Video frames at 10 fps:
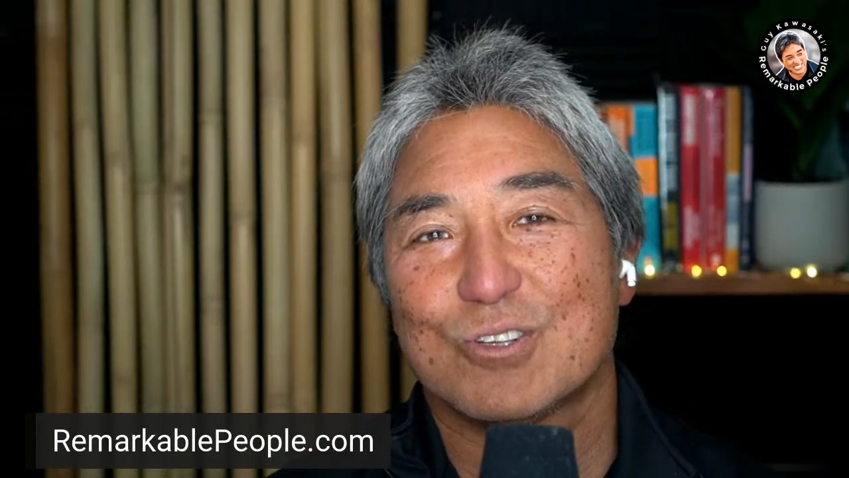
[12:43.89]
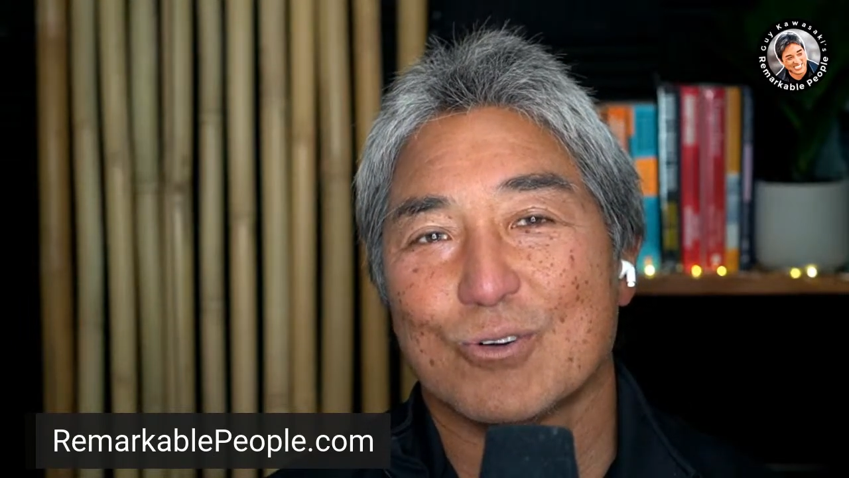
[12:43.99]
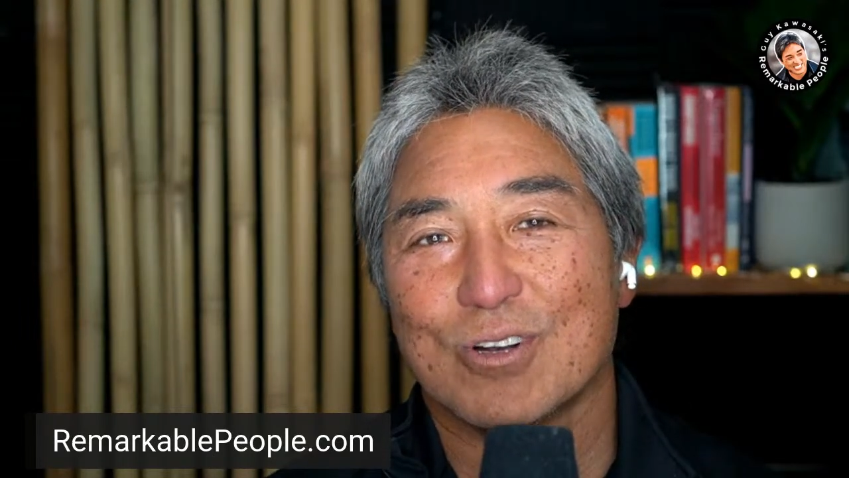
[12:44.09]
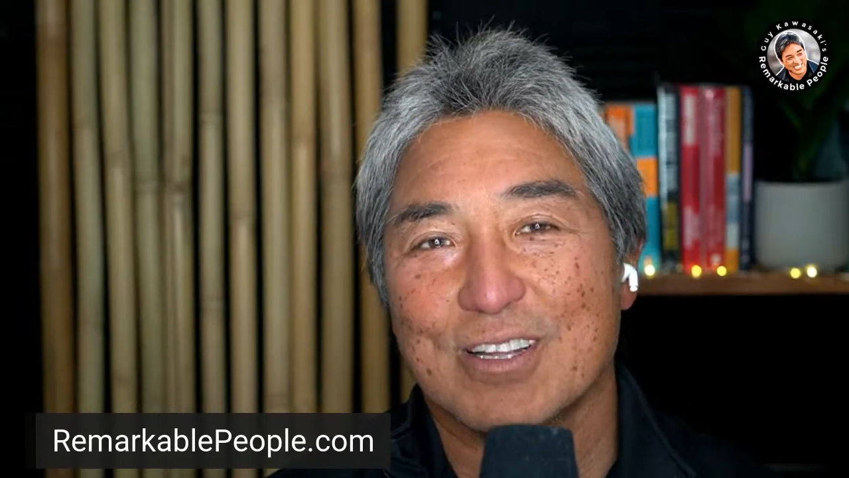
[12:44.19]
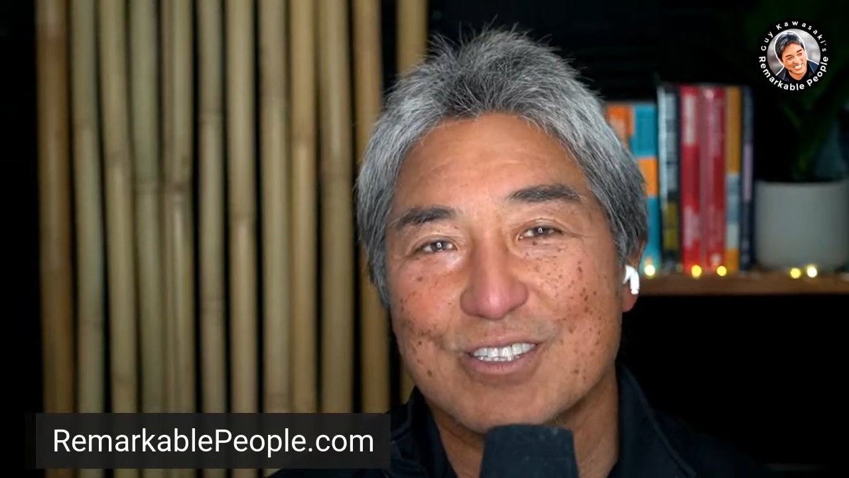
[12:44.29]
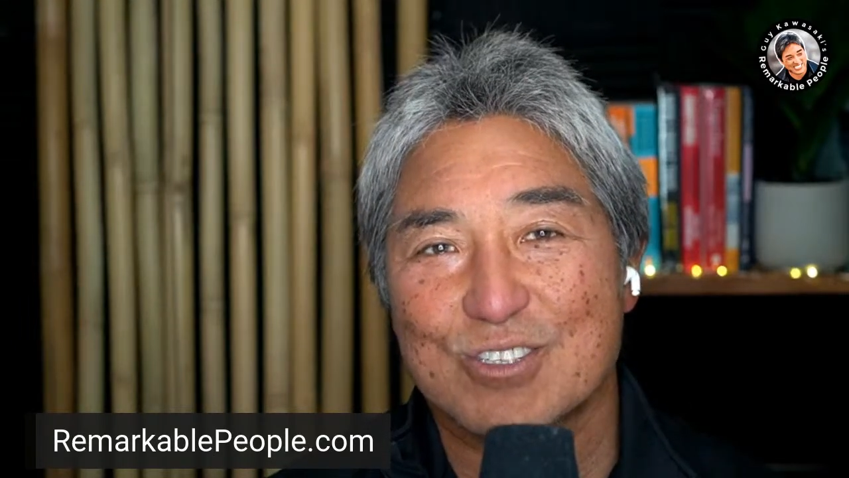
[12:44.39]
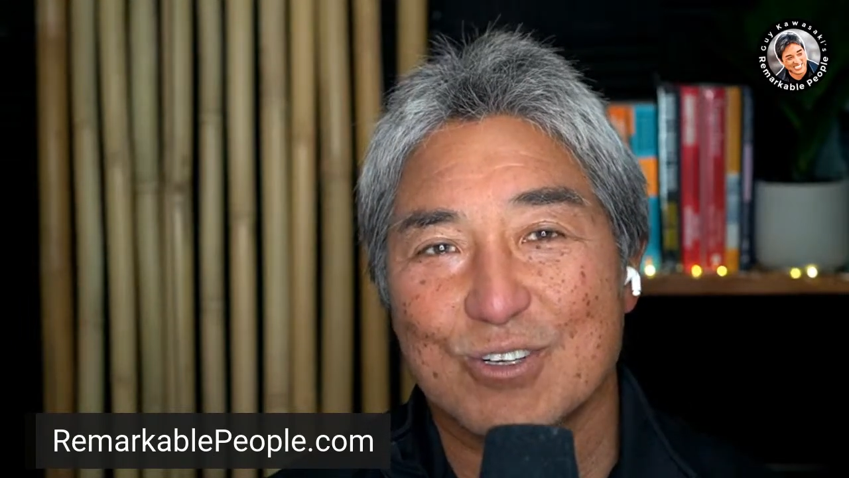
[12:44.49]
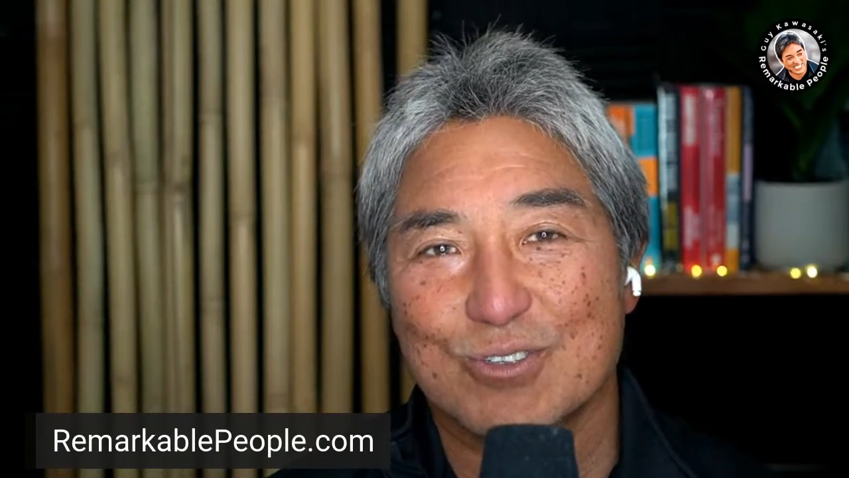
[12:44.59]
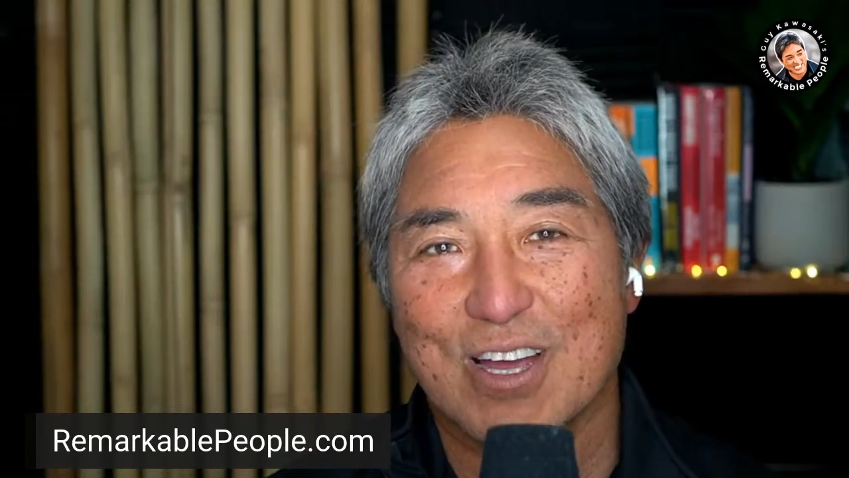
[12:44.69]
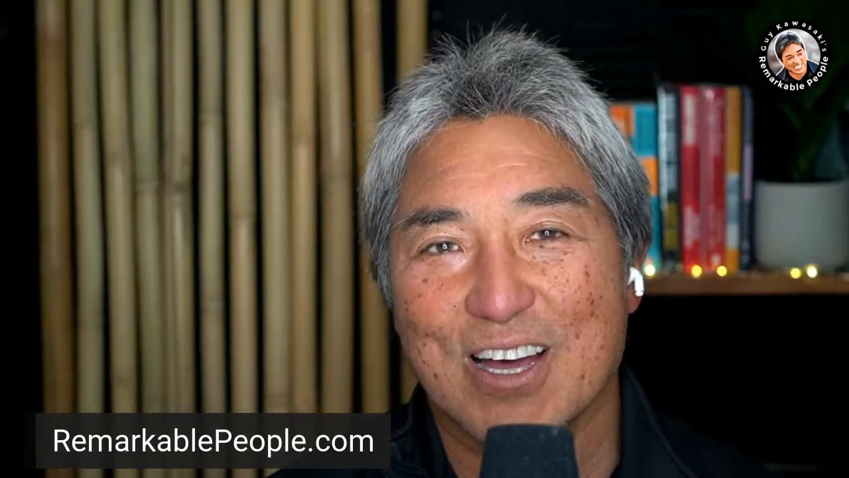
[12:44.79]
totally
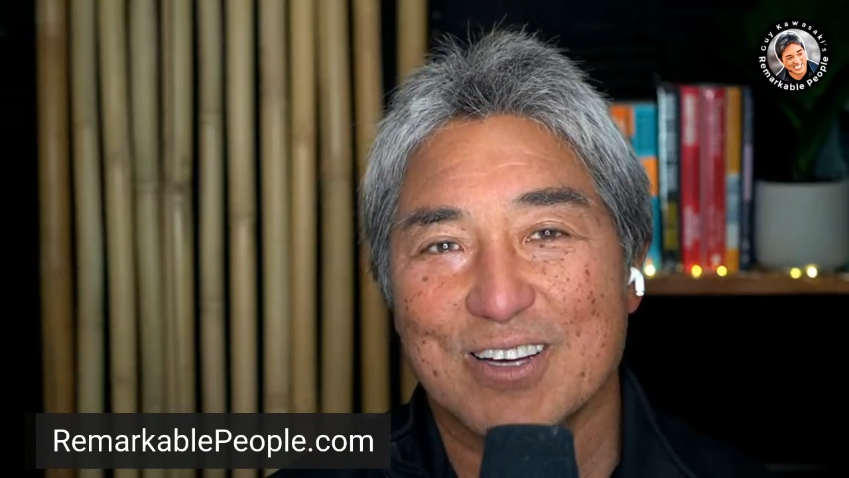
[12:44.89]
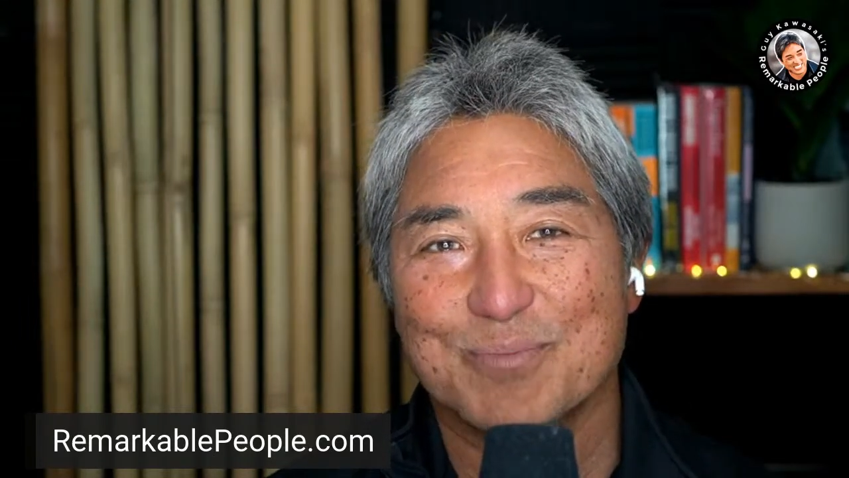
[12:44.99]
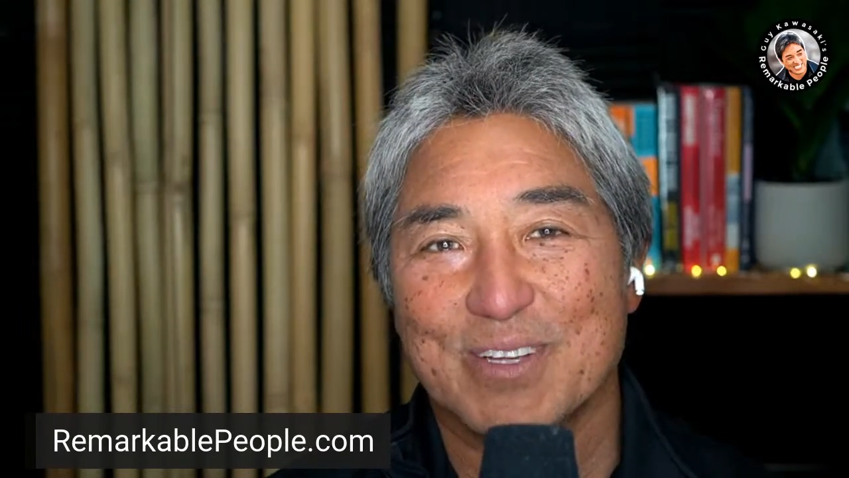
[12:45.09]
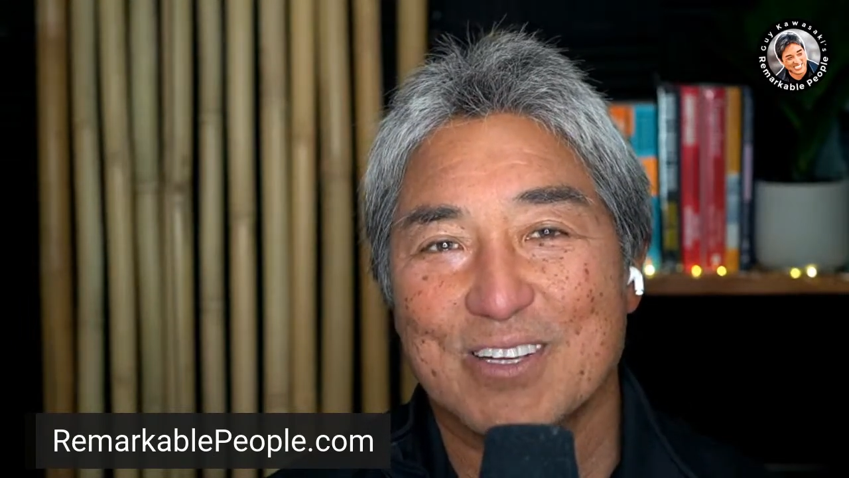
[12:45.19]
zone out